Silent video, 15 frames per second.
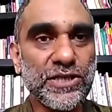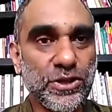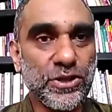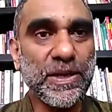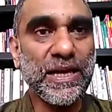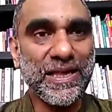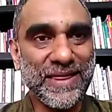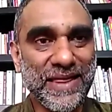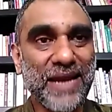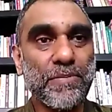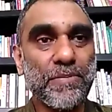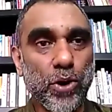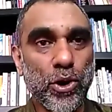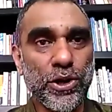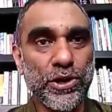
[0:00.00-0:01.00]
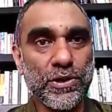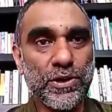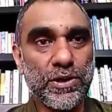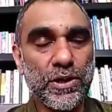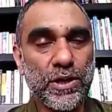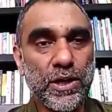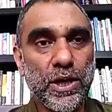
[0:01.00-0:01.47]
to me at that point
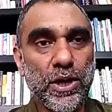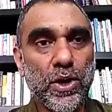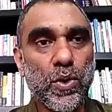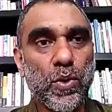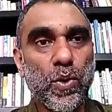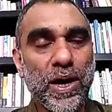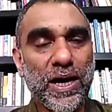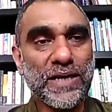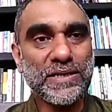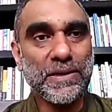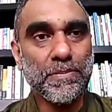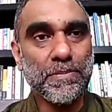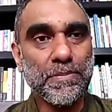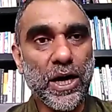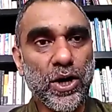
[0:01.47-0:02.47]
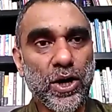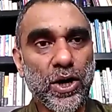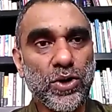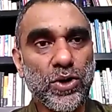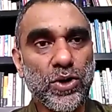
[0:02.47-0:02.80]
was about